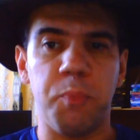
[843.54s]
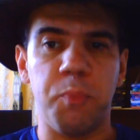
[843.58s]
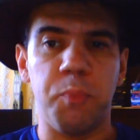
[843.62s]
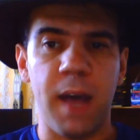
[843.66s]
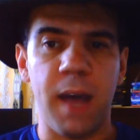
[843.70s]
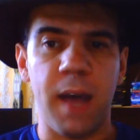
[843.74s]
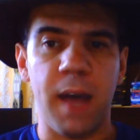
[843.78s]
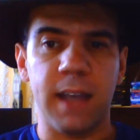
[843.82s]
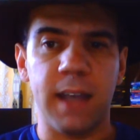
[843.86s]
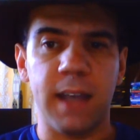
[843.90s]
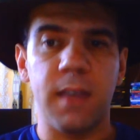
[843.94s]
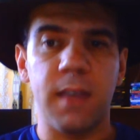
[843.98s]

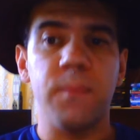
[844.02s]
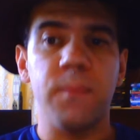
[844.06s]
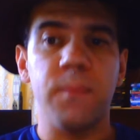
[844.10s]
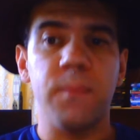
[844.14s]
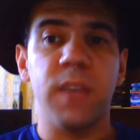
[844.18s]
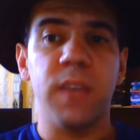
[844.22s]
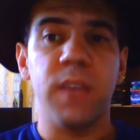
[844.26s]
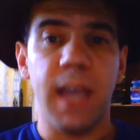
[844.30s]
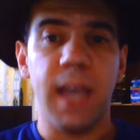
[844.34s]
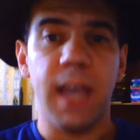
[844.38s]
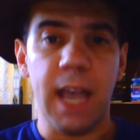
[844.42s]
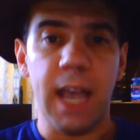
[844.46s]
back
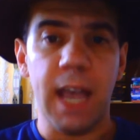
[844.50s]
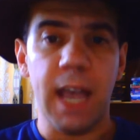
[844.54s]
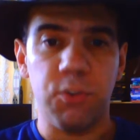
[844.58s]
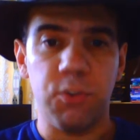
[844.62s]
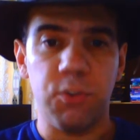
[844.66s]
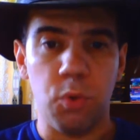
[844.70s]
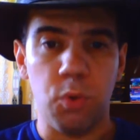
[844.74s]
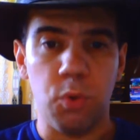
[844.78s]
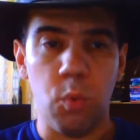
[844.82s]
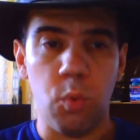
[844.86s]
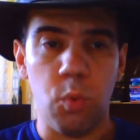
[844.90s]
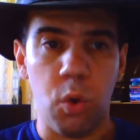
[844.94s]

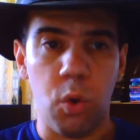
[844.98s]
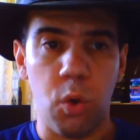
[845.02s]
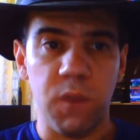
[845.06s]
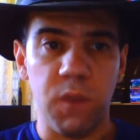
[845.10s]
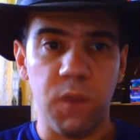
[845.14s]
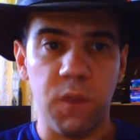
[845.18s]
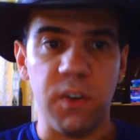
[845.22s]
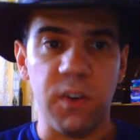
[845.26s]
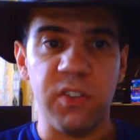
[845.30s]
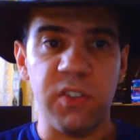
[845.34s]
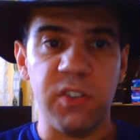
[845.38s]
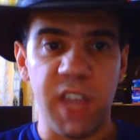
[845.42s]
as a
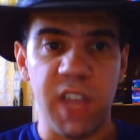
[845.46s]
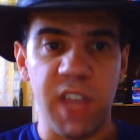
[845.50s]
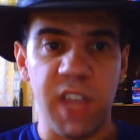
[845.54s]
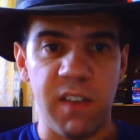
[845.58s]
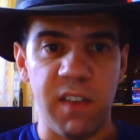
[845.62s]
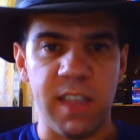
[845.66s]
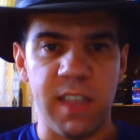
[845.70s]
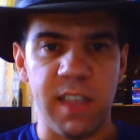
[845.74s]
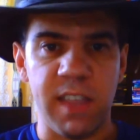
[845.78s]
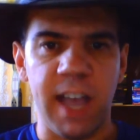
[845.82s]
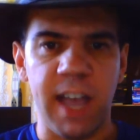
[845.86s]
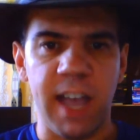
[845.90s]
reward for
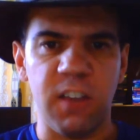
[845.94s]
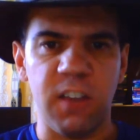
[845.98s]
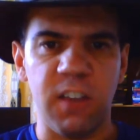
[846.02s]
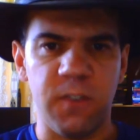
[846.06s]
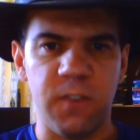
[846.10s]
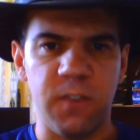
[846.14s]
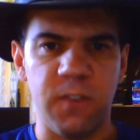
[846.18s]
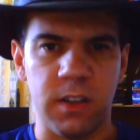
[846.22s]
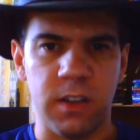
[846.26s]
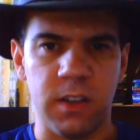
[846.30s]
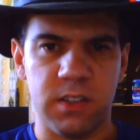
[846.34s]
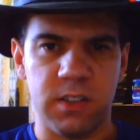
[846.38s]
saving the
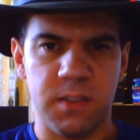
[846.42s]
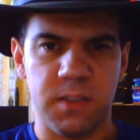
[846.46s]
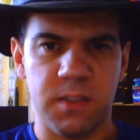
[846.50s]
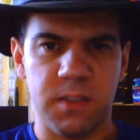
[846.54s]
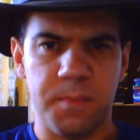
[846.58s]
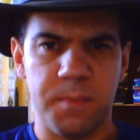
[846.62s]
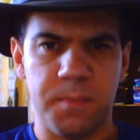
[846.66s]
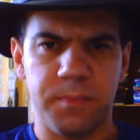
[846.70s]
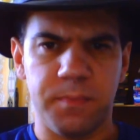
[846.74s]
elephants.